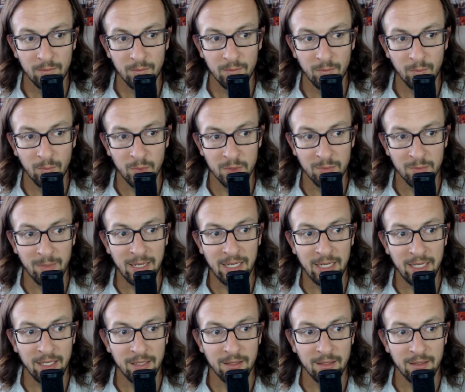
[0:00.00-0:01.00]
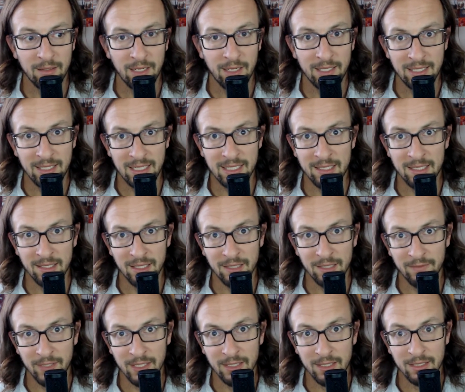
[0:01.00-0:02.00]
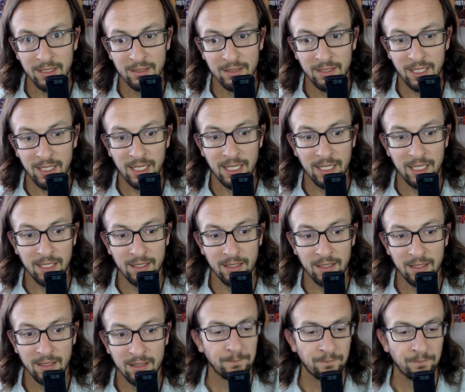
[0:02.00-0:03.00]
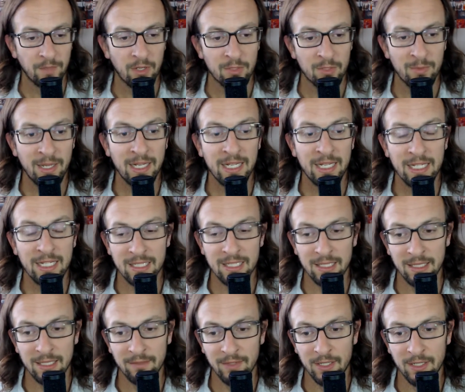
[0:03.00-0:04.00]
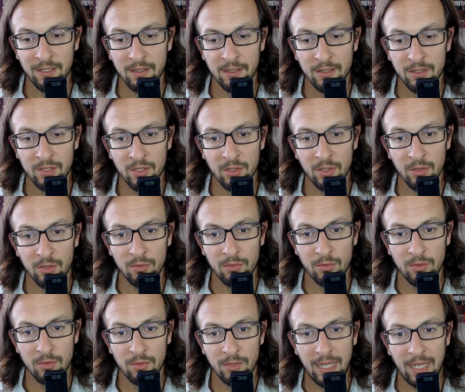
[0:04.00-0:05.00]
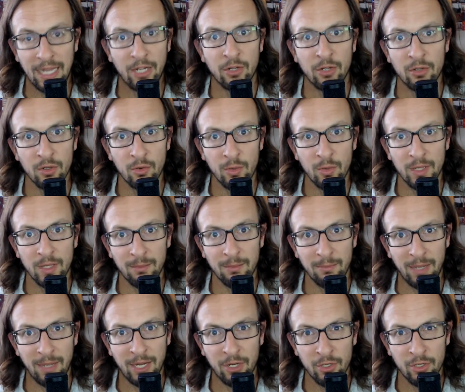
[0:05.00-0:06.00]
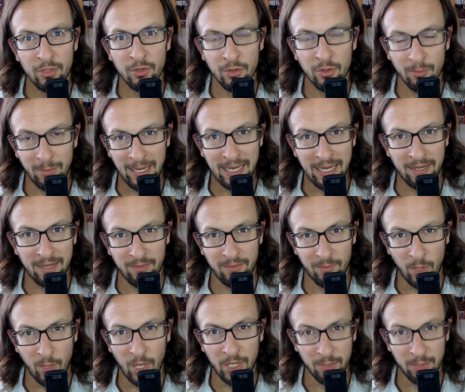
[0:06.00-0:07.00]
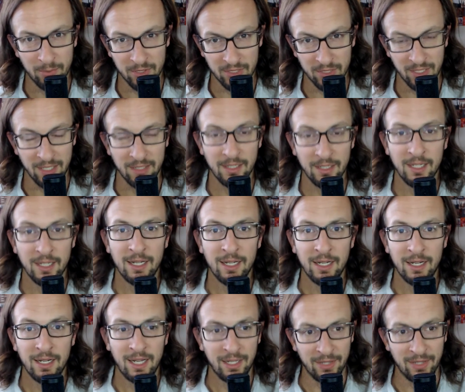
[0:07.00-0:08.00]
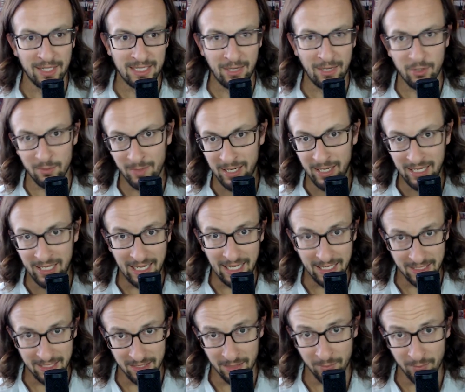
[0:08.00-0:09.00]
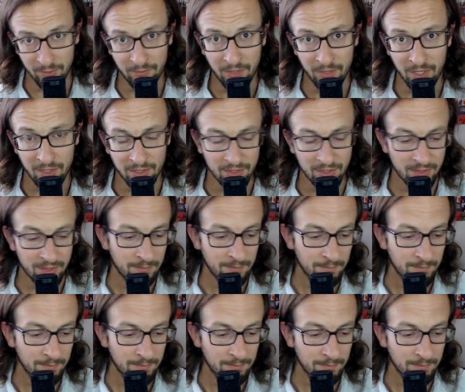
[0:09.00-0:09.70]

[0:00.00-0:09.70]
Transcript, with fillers: was making a decent living and I was making a decent living, so I couldn't quit the I couldn't do the band 100% unless I was making X number of dollars.